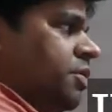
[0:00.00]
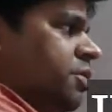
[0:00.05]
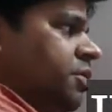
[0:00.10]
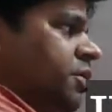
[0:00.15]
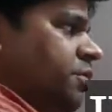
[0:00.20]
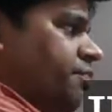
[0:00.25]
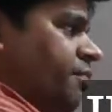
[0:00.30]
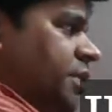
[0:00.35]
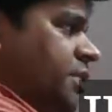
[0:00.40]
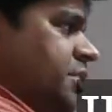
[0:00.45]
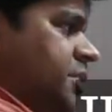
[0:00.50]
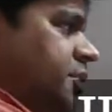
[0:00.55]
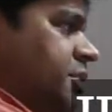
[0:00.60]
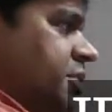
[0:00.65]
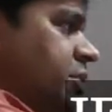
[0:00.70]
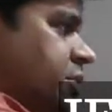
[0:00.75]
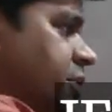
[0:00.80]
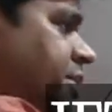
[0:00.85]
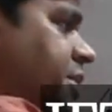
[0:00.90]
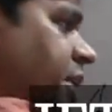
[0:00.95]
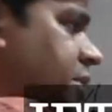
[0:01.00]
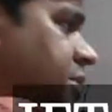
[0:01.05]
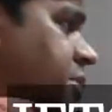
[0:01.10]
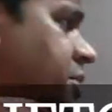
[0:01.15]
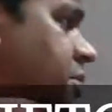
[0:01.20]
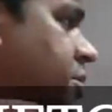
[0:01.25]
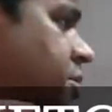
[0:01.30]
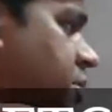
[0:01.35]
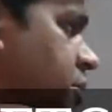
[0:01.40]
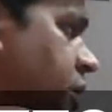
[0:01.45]
Now, once it
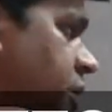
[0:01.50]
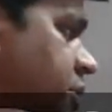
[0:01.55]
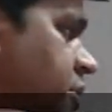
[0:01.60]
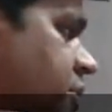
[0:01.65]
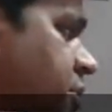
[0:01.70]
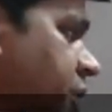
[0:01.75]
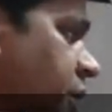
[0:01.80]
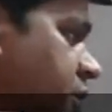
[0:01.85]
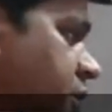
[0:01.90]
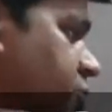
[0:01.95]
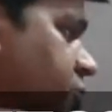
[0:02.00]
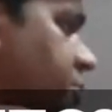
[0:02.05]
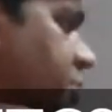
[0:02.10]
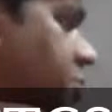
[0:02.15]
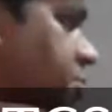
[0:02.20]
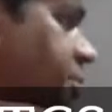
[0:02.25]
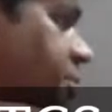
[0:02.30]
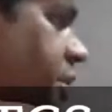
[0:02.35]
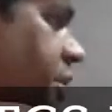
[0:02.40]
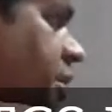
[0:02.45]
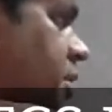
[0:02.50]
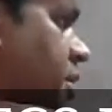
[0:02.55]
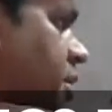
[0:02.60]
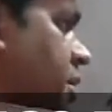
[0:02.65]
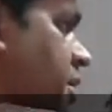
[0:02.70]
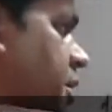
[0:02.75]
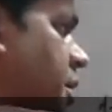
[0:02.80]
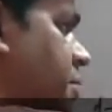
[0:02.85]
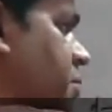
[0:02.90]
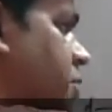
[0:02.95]
gets detached from the spring,
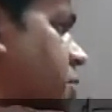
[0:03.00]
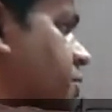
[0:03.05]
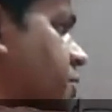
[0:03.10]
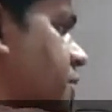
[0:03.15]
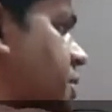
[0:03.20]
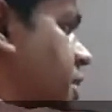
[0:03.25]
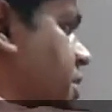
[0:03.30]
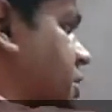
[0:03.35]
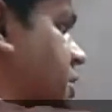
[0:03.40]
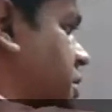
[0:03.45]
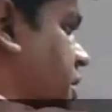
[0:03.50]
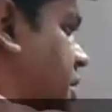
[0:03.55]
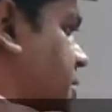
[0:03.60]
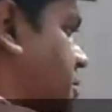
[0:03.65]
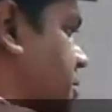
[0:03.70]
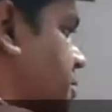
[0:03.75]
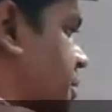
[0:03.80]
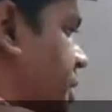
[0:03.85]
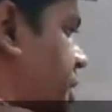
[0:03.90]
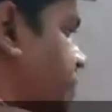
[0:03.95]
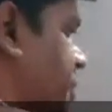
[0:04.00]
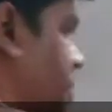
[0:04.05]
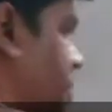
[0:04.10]
it moves with that same speed